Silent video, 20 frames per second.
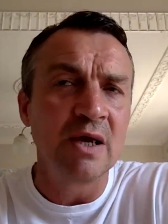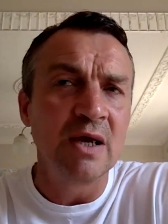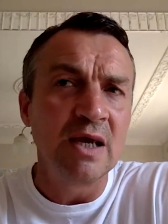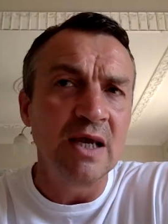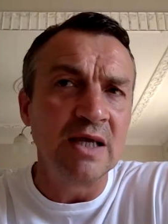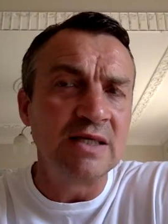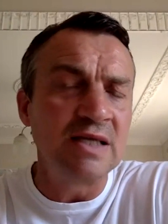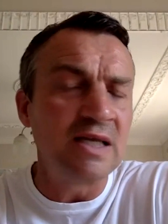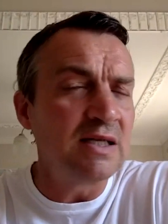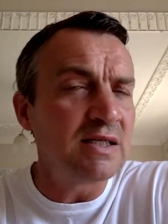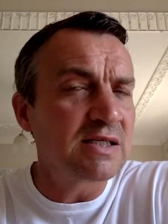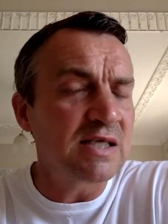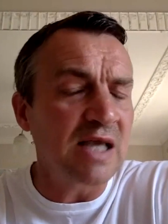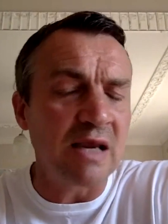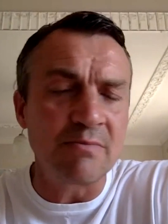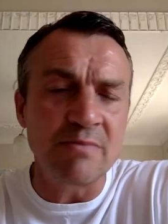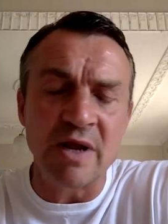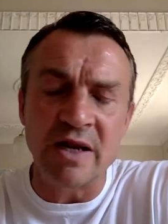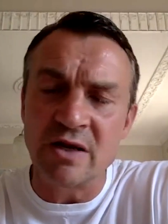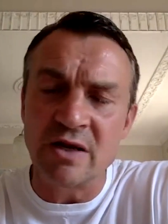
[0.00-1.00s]
He didn't
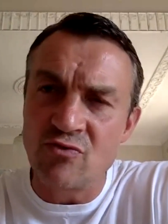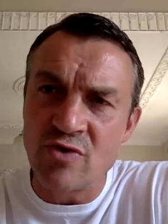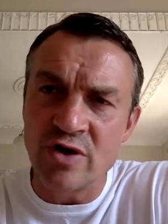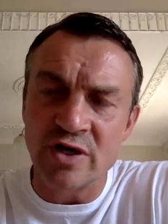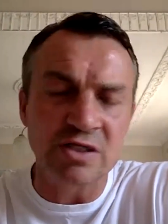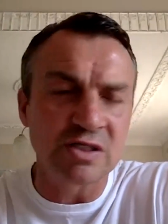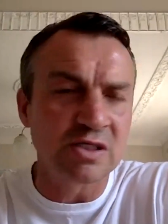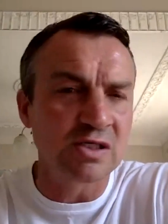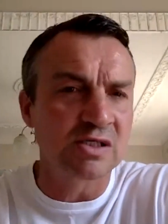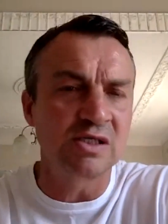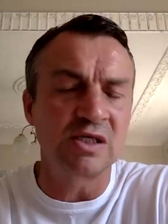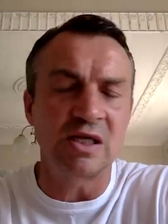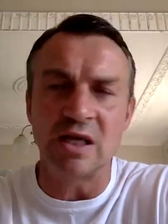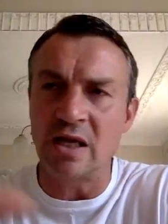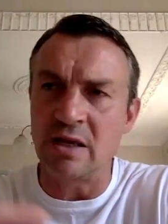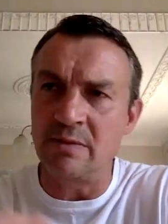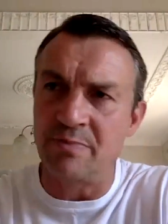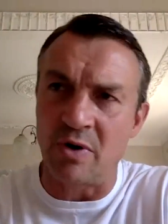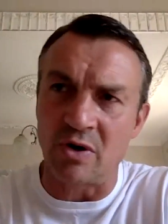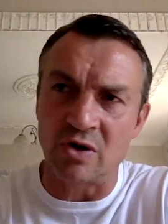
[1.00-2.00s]
take many risks. He,
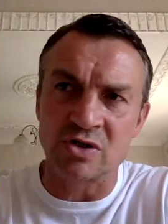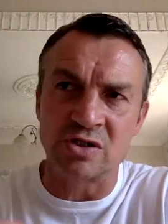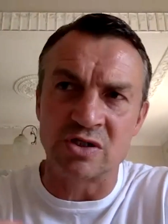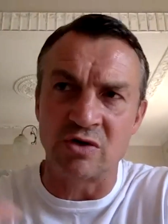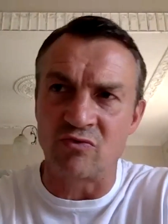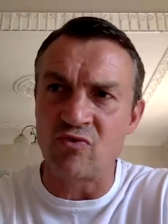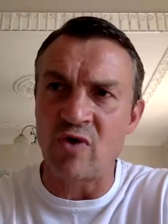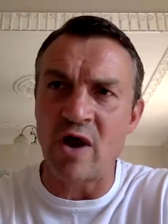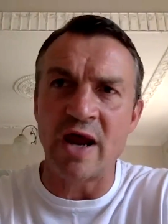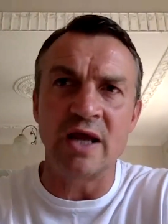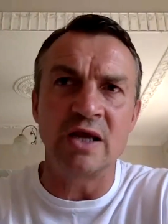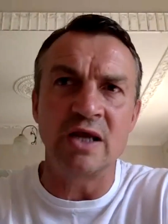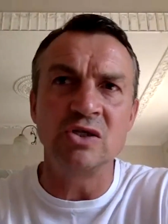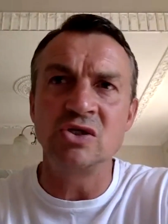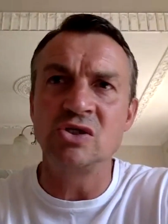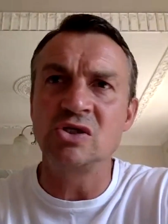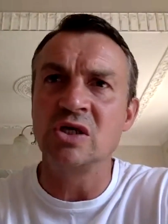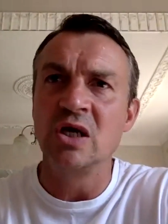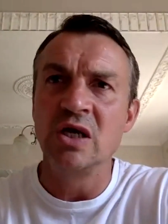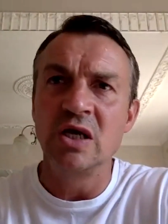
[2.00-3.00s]
he boxed at
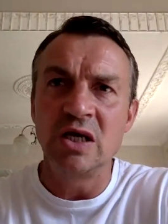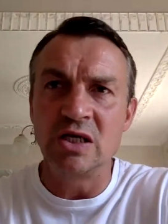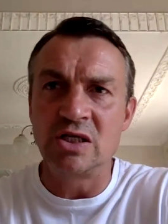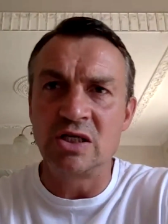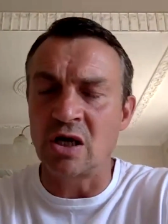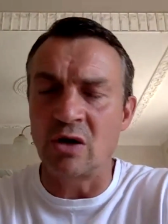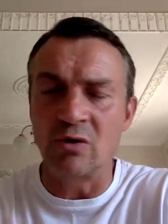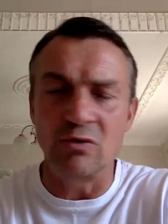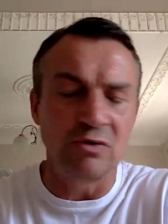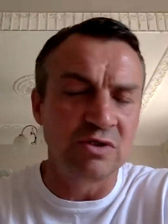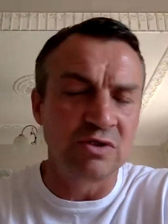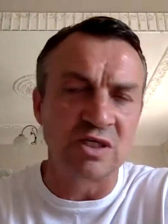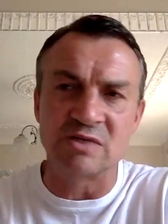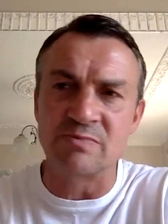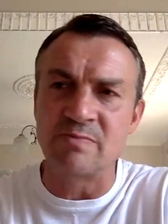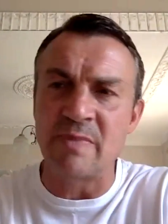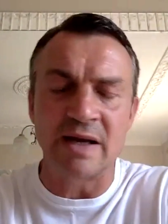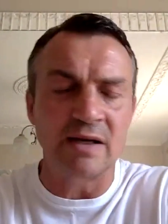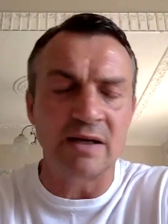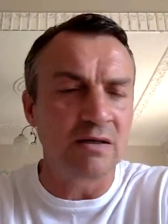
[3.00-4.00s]
range. He totally
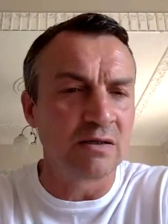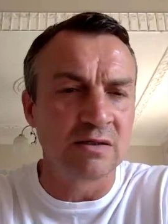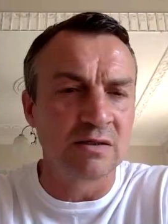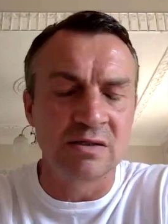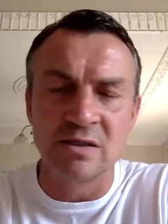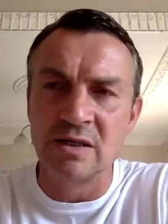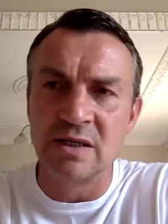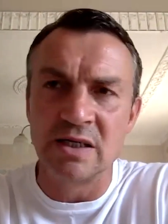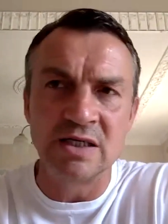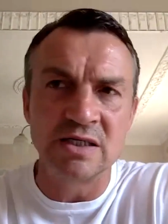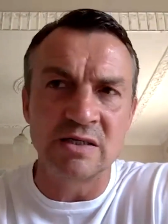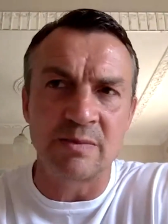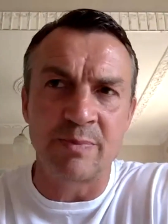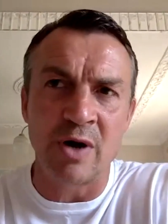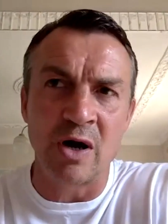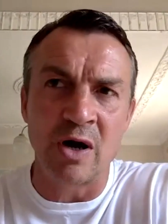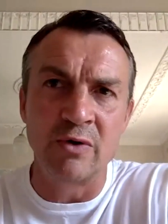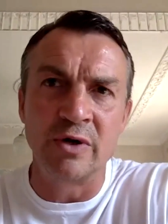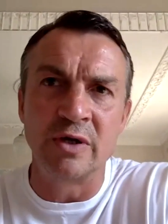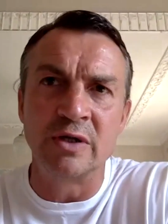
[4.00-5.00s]
dismantled his
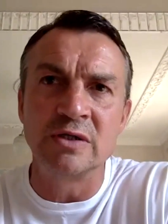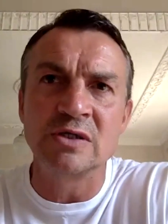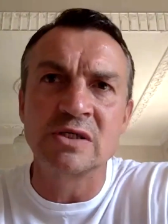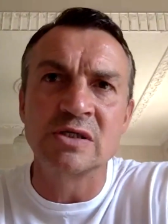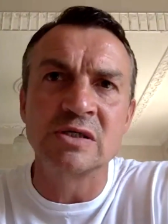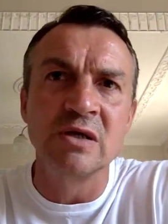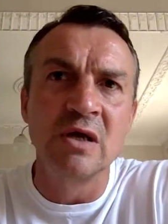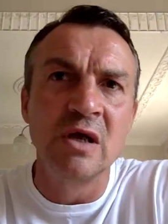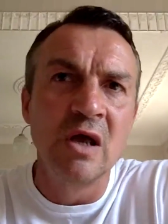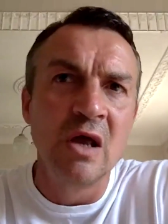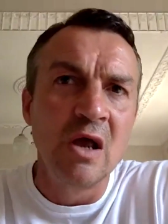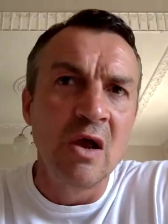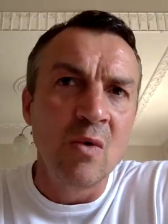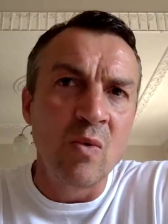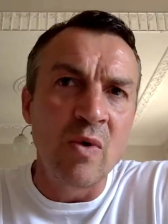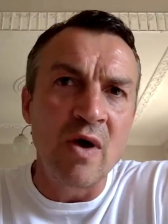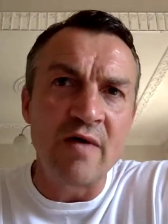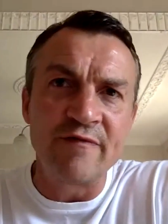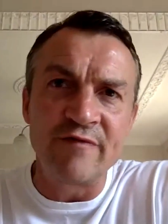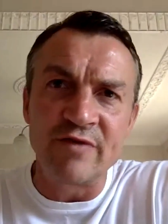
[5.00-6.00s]
opponents.
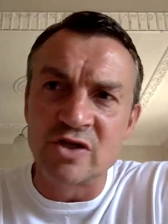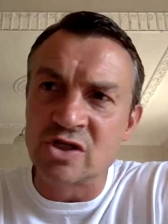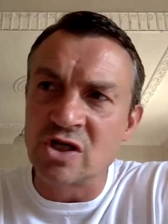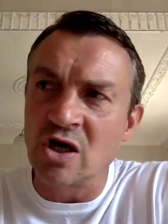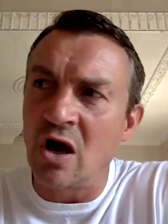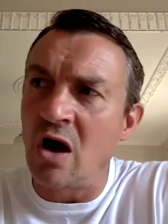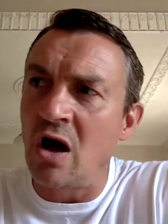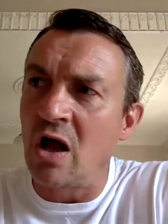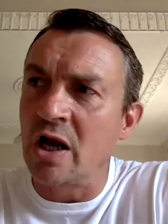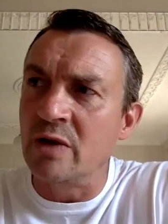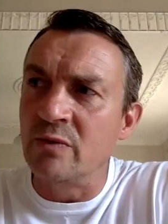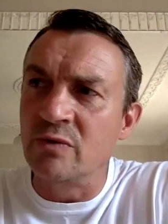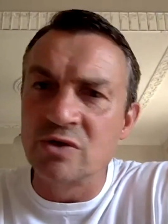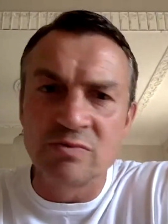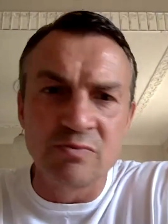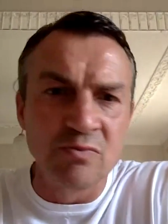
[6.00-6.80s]
Where Vitali was